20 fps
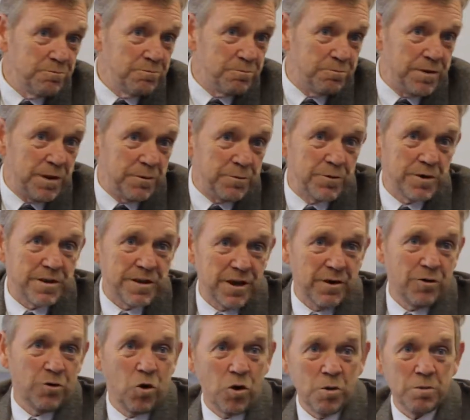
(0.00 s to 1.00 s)
people would think
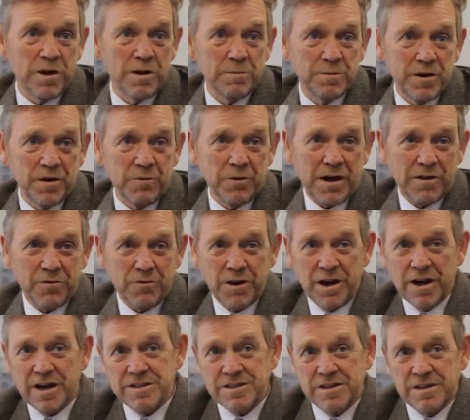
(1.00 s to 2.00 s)
normally, but without
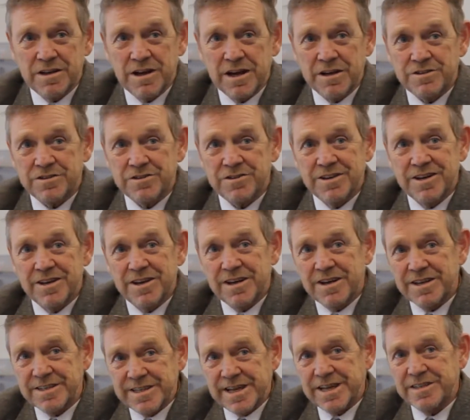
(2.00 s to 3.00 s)
realizing the actual
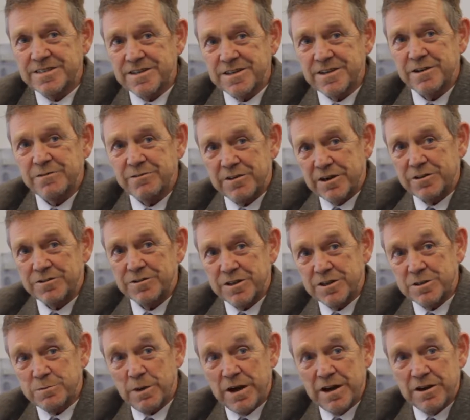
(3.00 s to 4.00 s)
intensity of actually
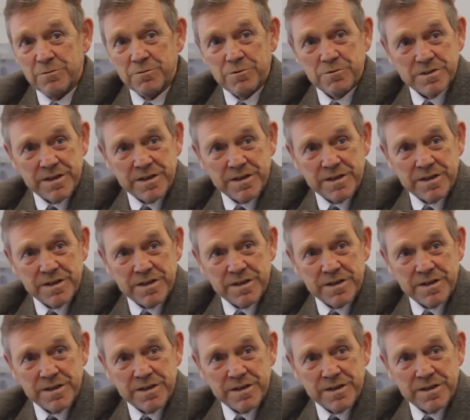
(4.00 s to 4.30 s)
explaining what was